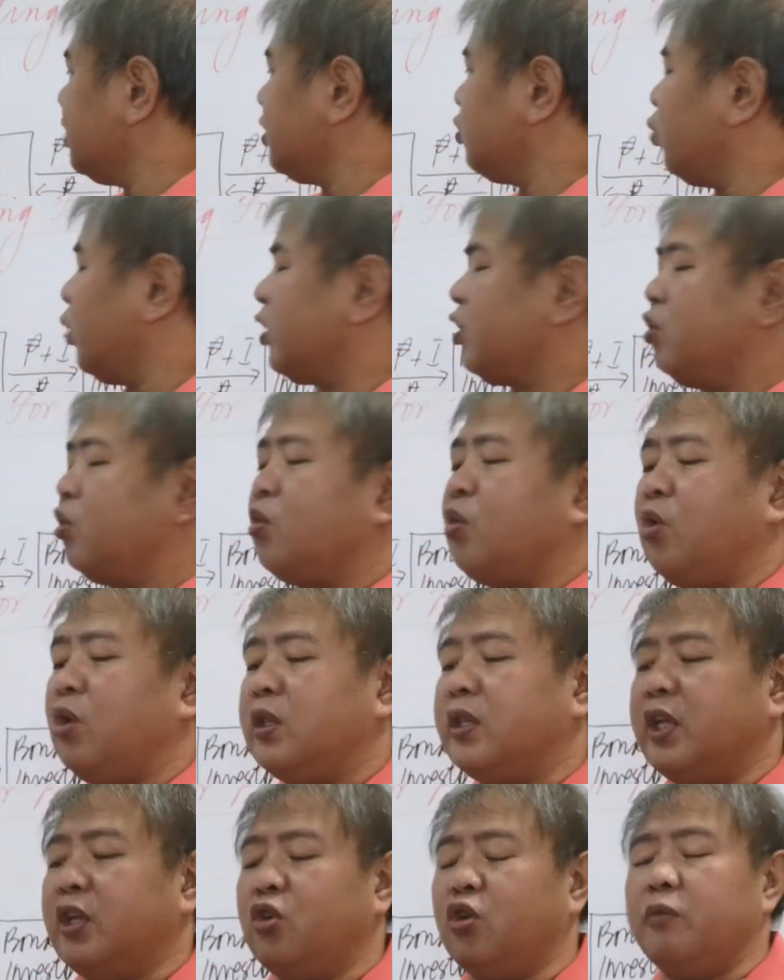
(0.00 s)
is what we
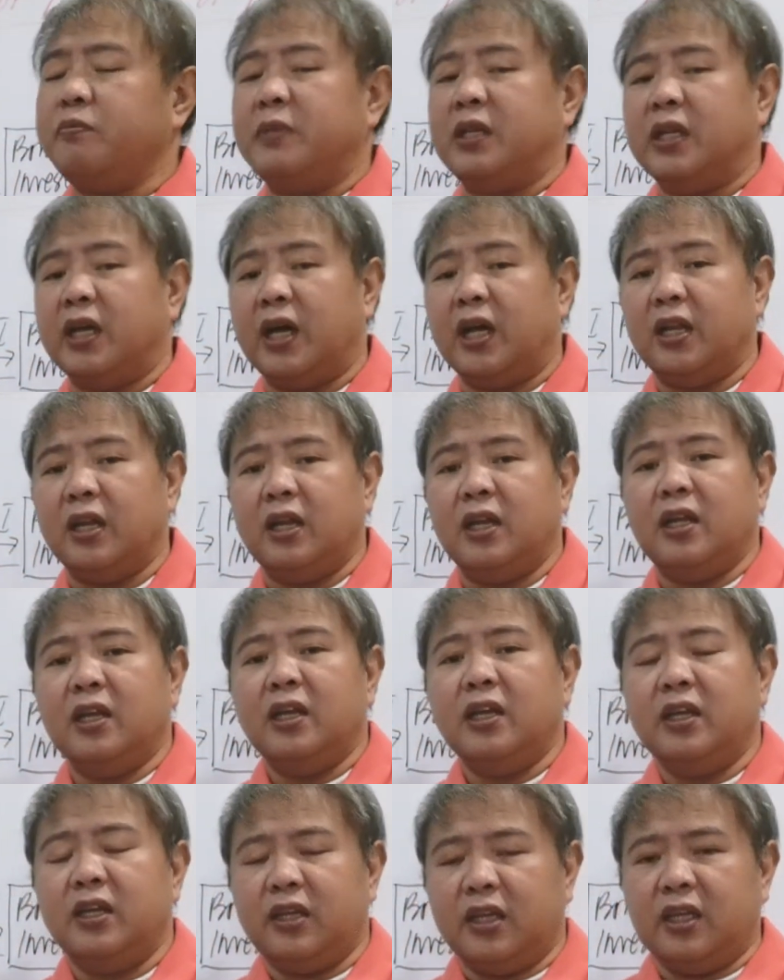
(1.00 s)
call the nominal
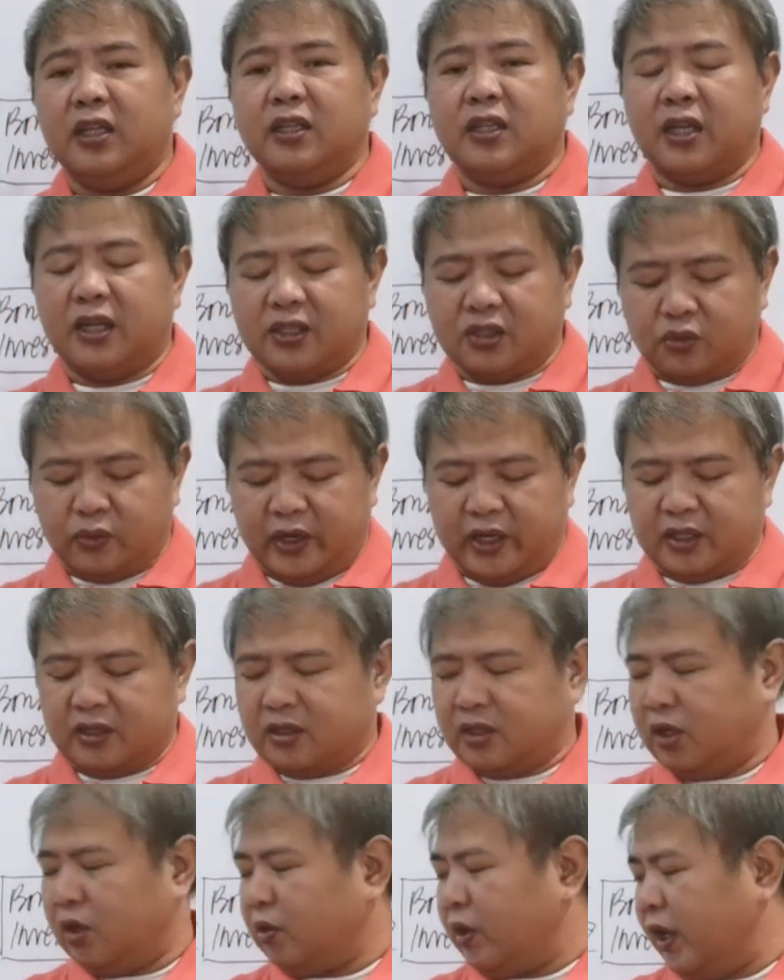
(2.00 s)
interest rate.
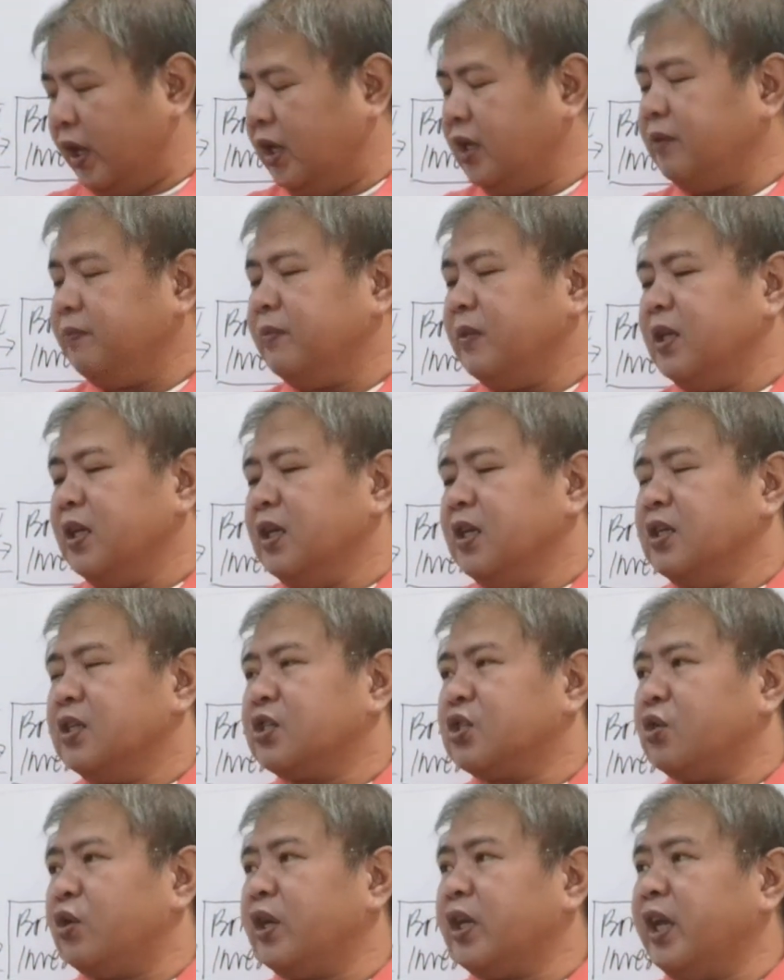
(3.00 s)
Okay?
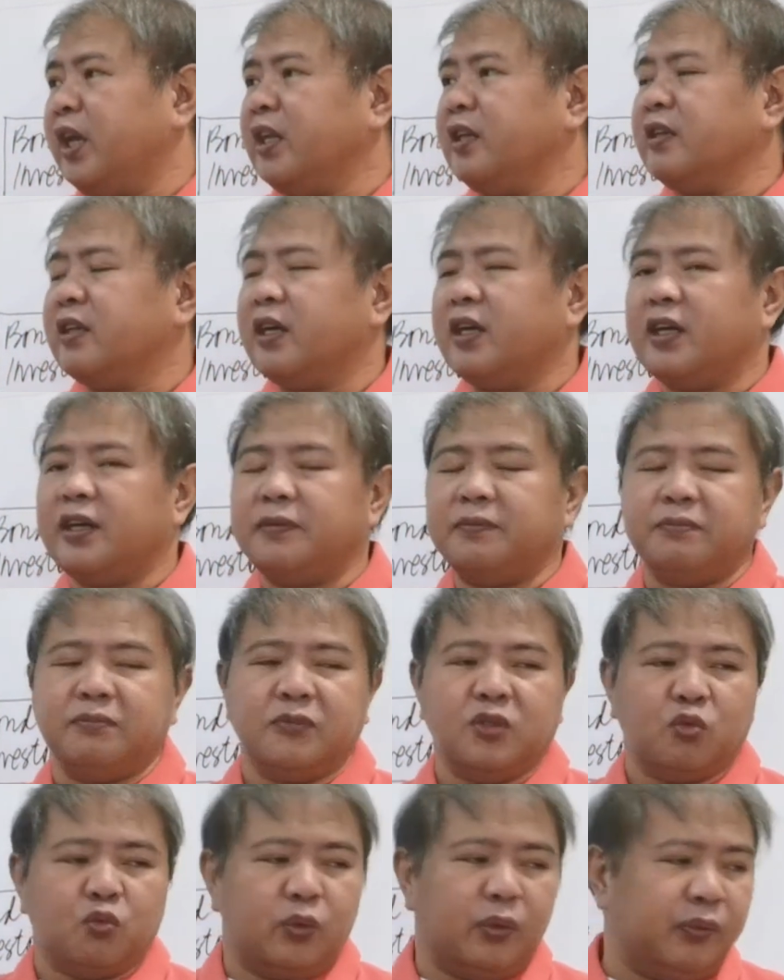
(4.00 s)
So again,
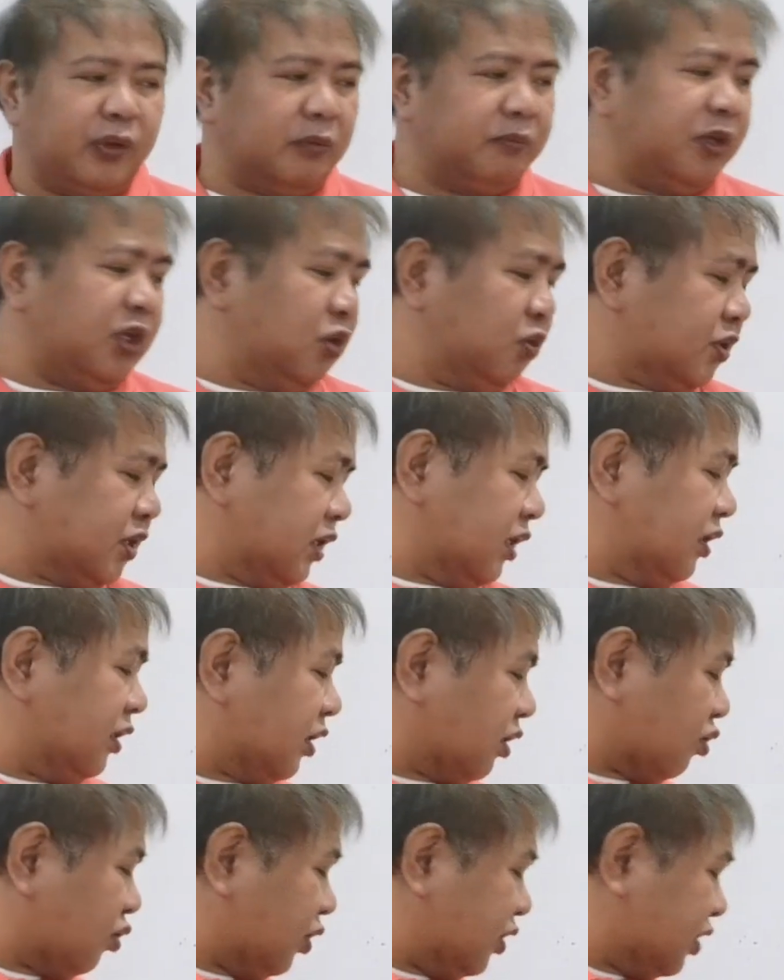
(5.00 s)
we will be using
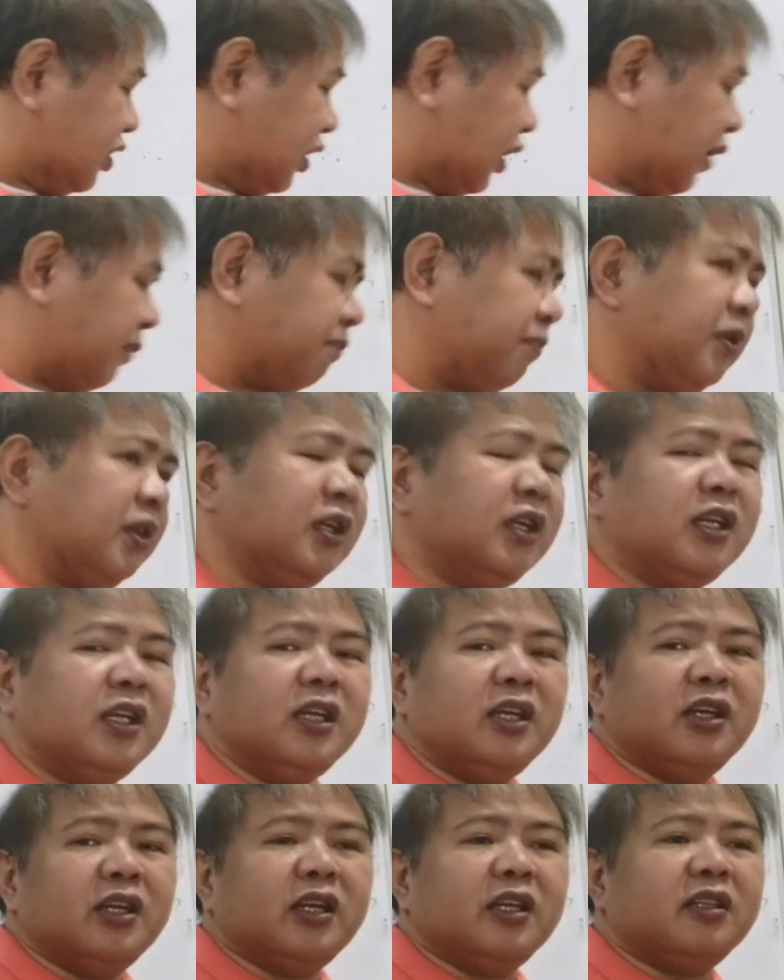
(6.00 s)
the concept
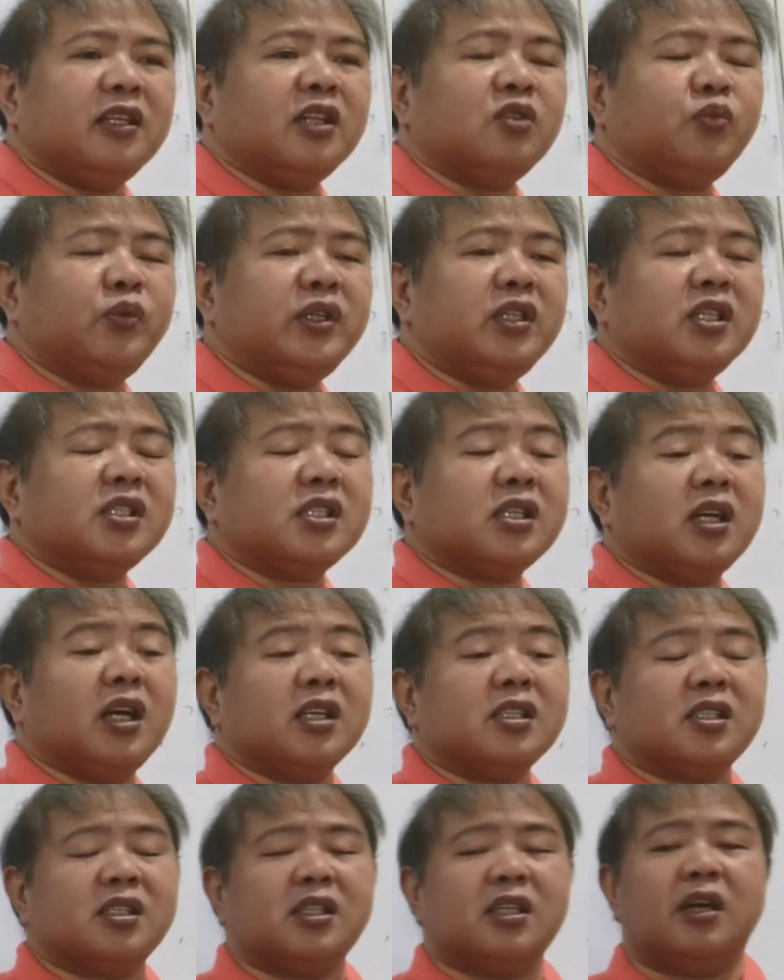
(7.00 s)
that we
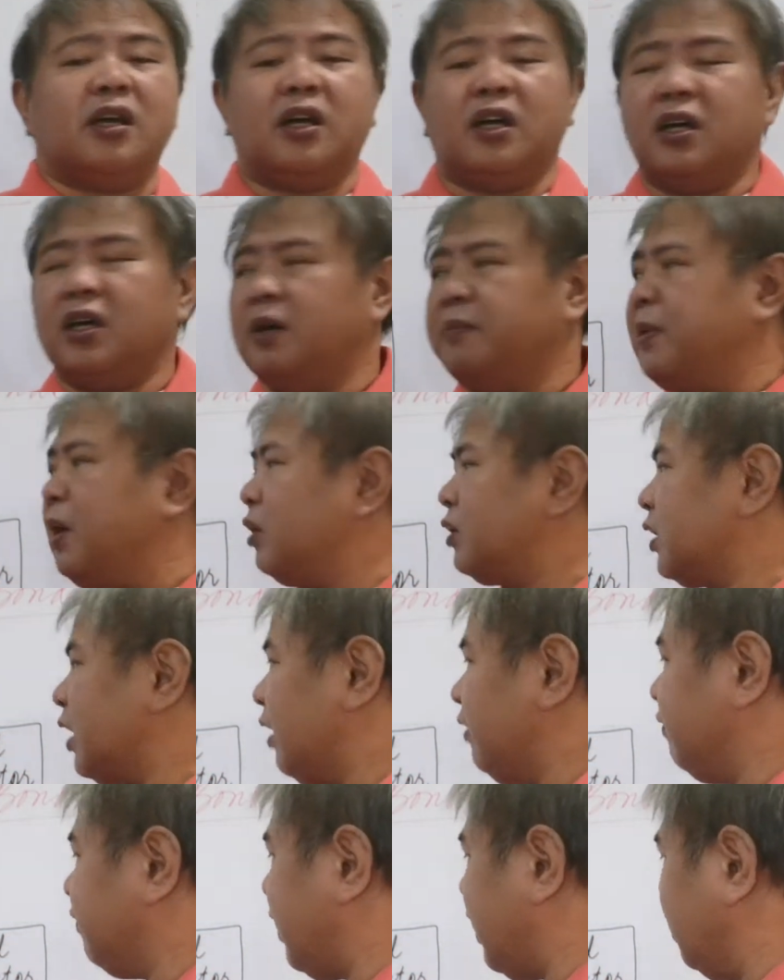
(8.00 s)
discussed about
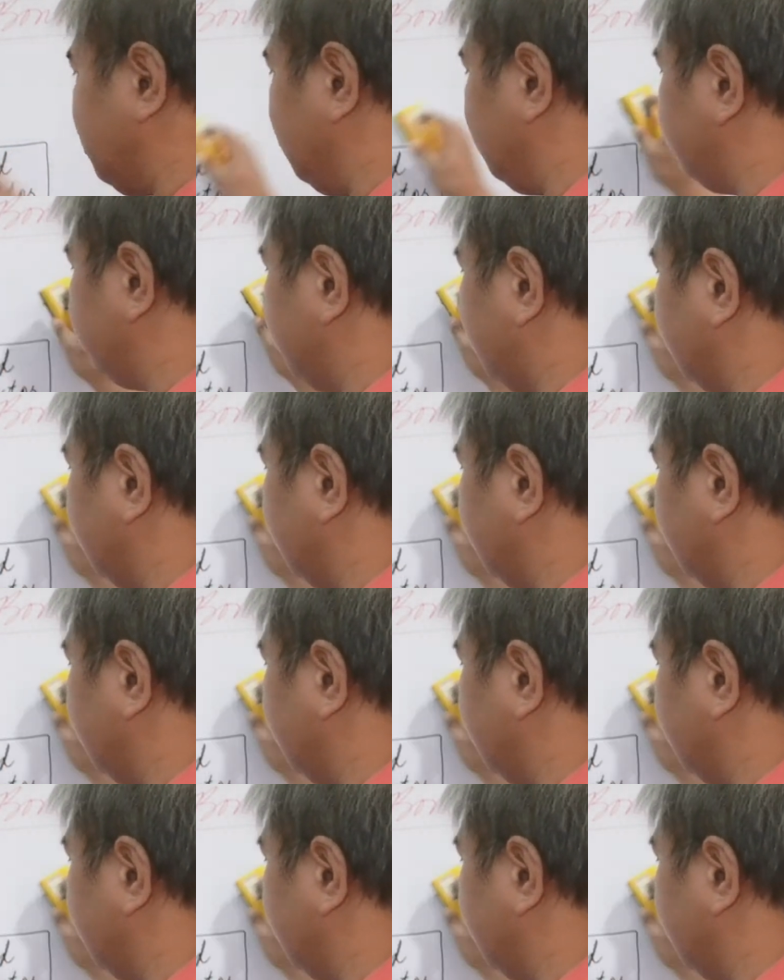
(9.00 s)
time value of